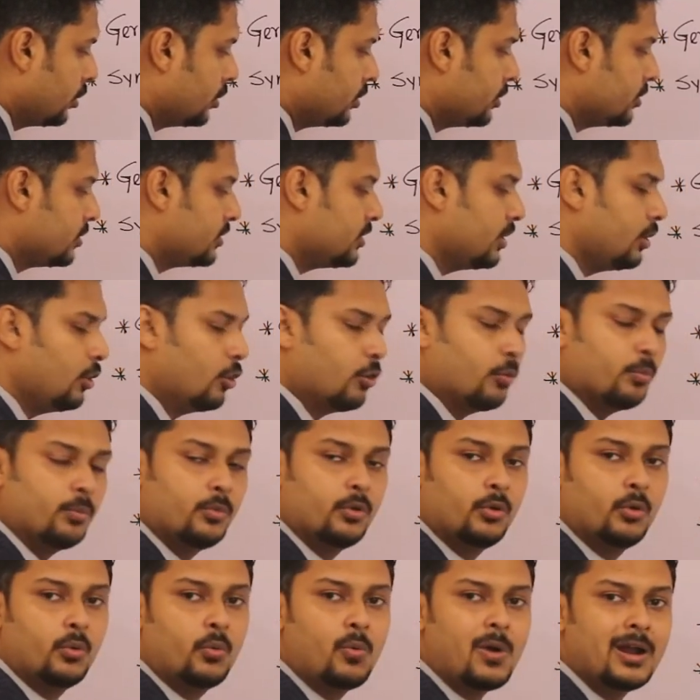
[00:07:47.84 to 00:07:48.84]

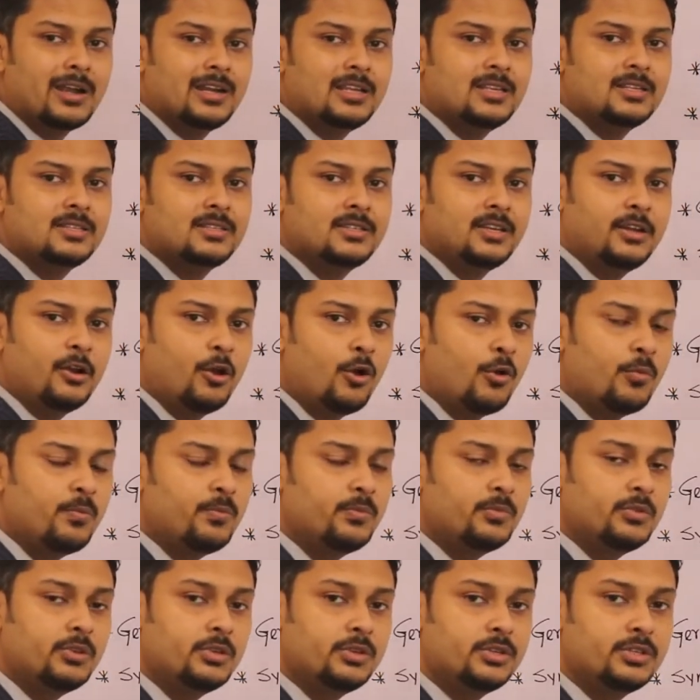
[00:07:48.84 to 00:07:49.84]
Coelom. What is
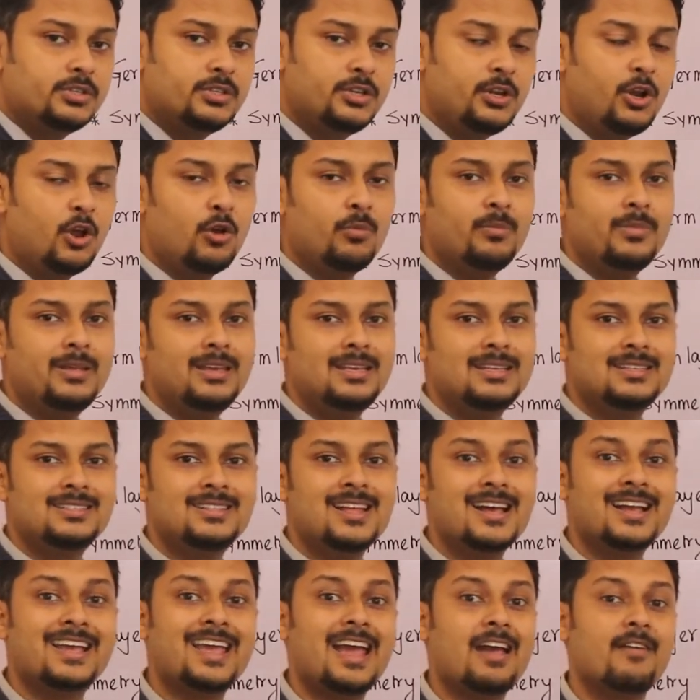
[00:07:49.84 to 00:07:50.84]
coelom? Coelom is
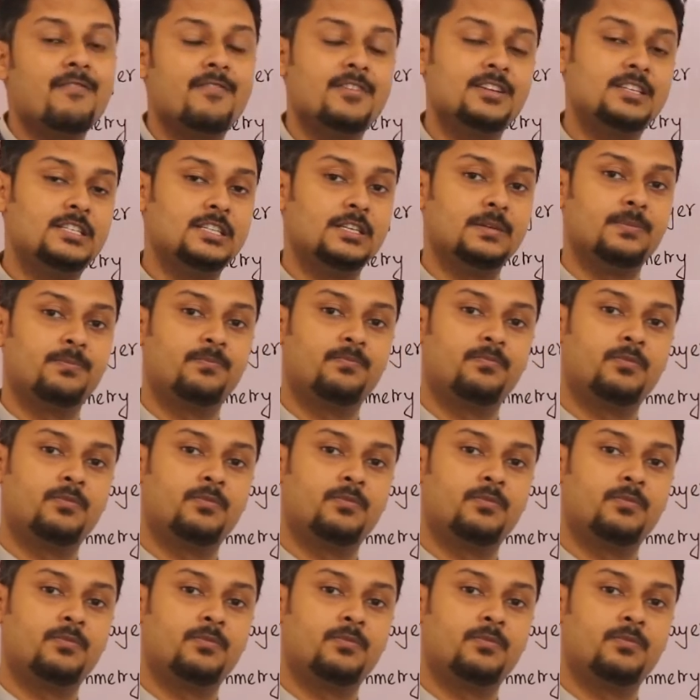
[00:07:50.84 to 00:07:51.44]
the cavity.